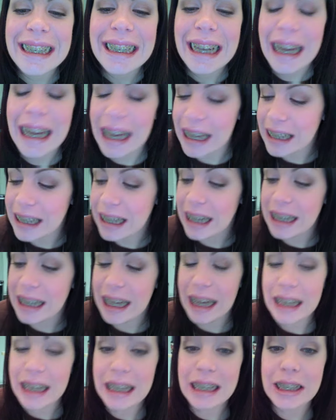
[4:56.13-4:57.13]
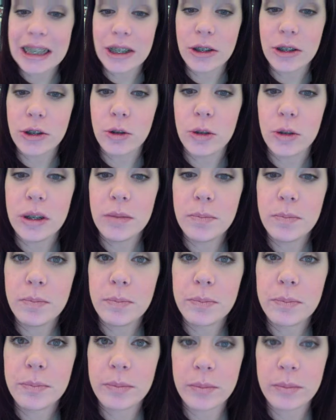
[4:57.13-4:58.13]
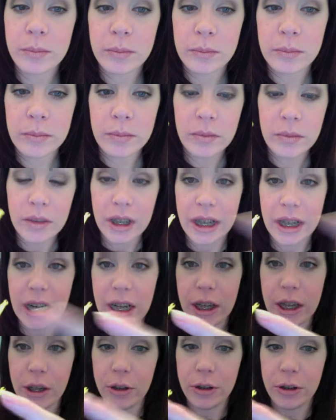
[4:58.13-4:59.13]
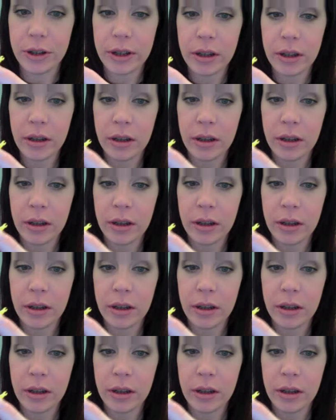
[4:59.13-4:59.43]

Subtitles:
is I take this little tool and I use